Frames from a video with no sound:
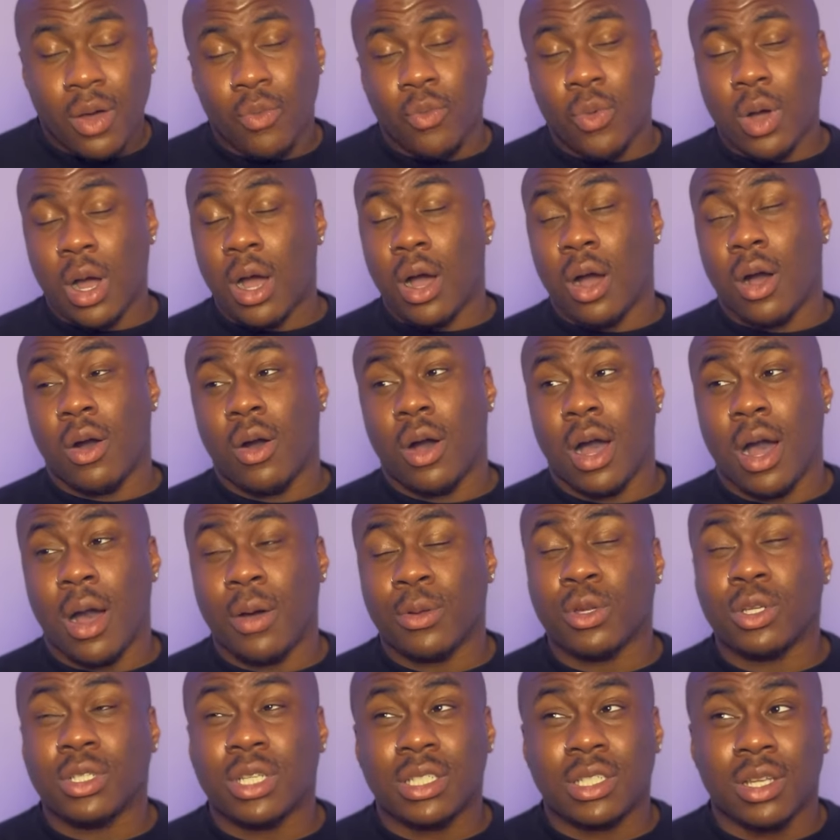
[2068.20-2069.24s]
Well, I
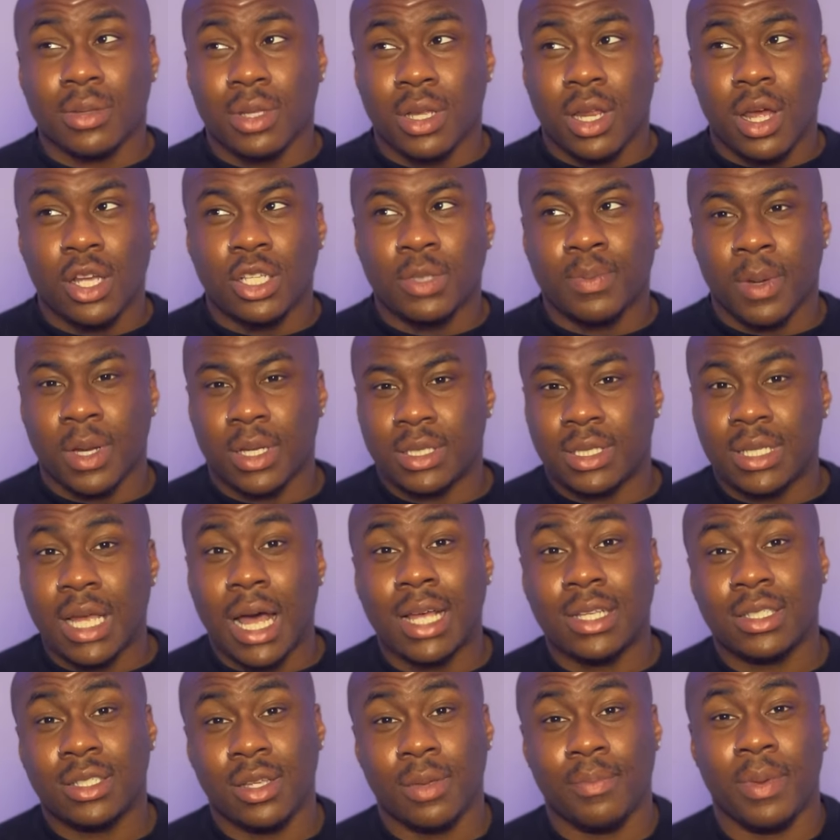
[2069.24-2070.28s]
was gonna say something else, but
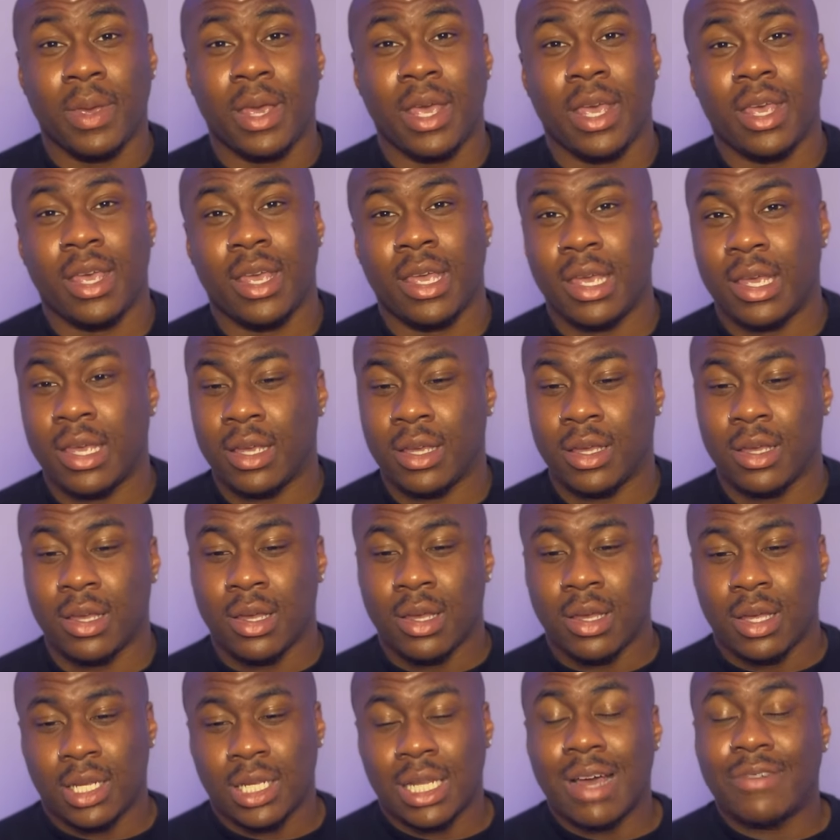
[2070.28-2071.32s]
Sansa being
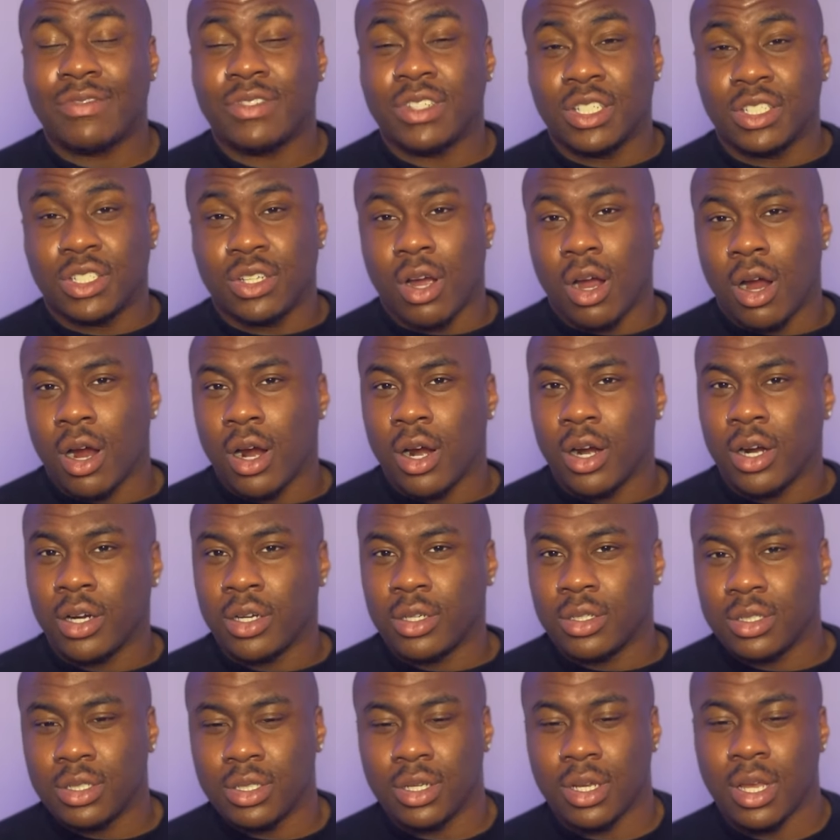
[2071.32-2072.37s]
left in
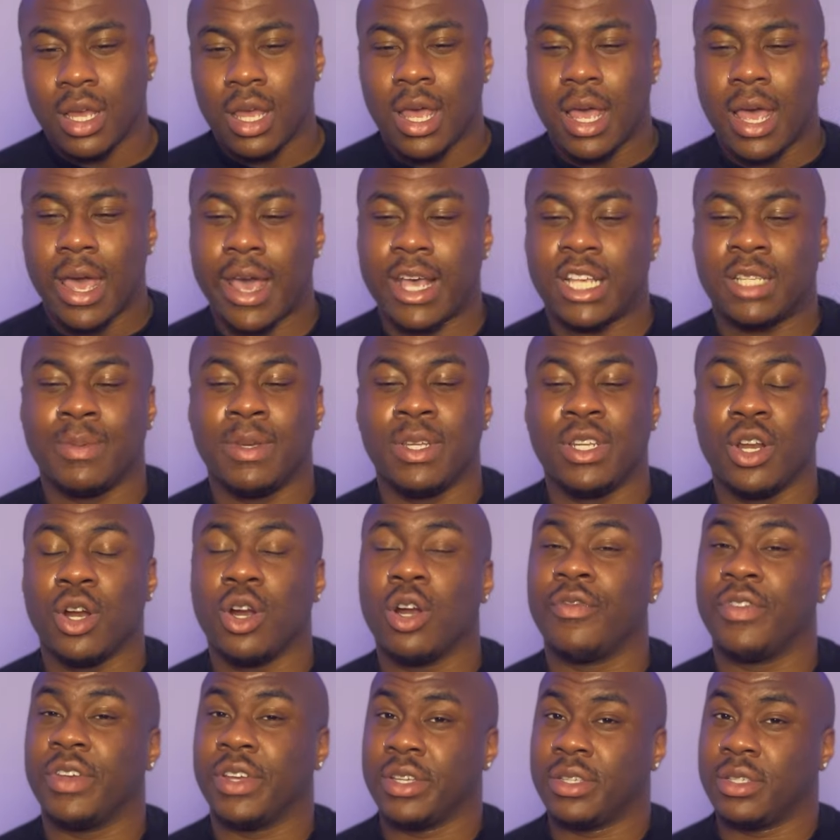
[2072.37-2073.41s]
charge has me
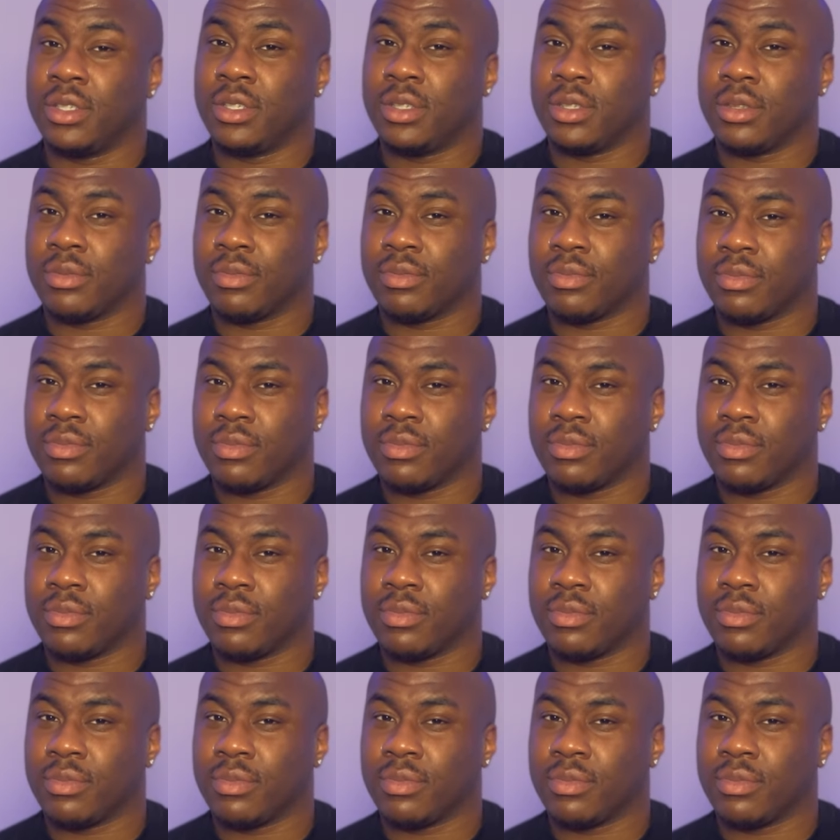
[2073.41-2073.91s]
nervous.